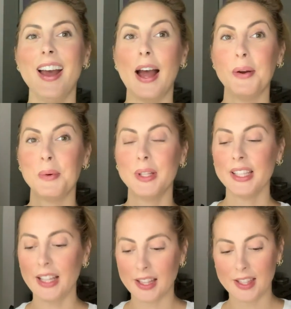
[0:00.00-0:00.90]
I really
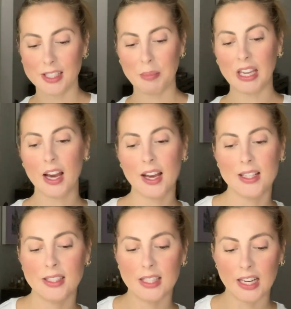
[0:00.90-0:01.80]
like this
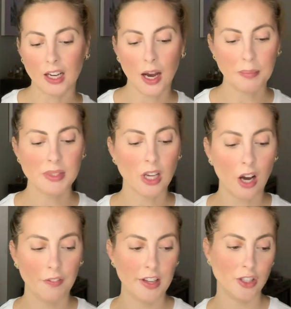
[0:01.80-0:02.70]
because it comes
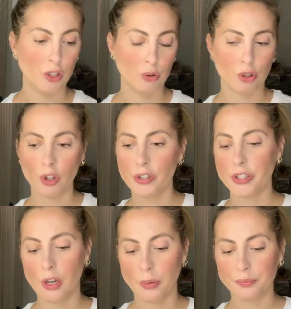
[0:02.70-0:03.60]
off as neutral.
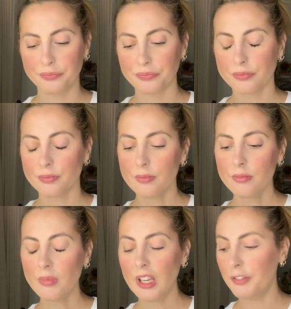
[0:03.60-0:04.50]
So
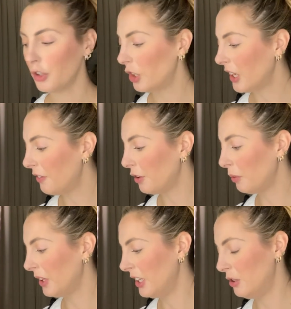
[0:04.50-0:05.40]
if you're looking for a
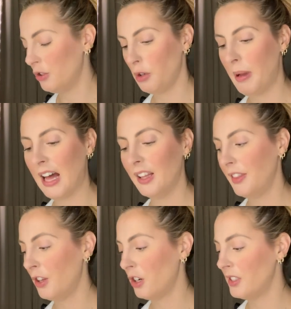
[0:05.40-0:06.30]
really neutral
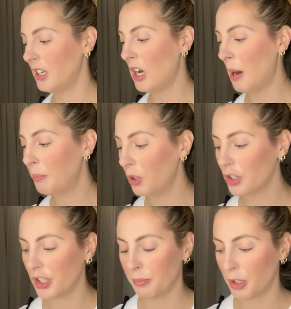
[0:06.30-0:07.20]
palette, there's a couple
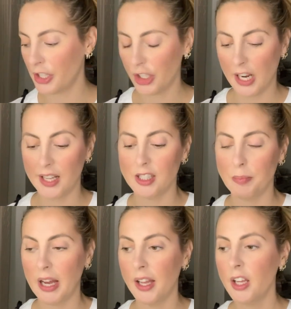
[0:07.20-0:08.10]
shimmery shades,
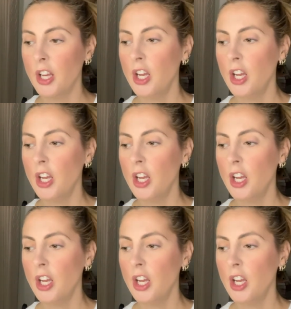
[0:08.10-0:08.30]
but